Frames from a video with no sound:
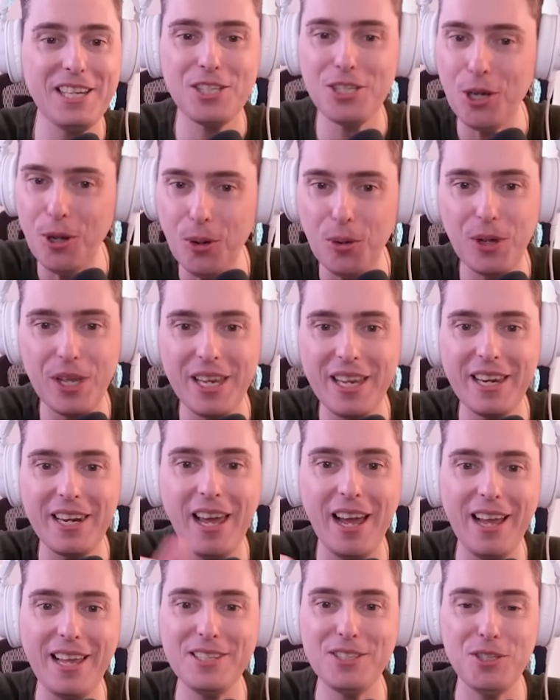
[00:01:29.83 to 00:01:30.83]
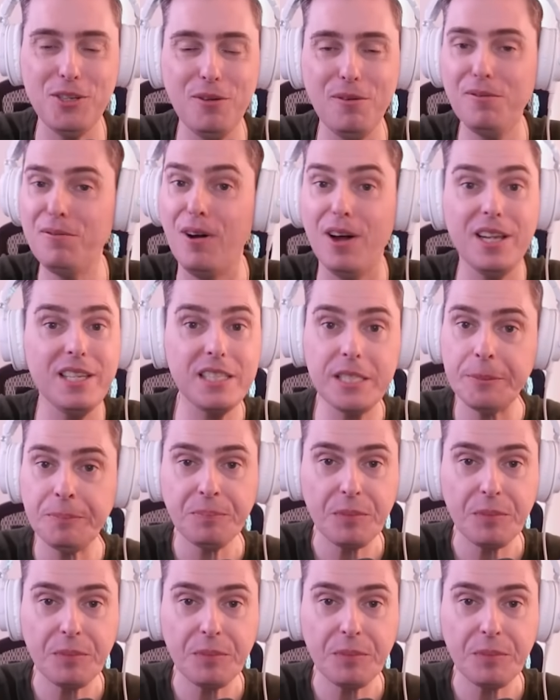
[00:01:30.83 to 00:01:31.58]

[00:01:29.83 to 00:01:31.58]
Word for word: tokenize new funds,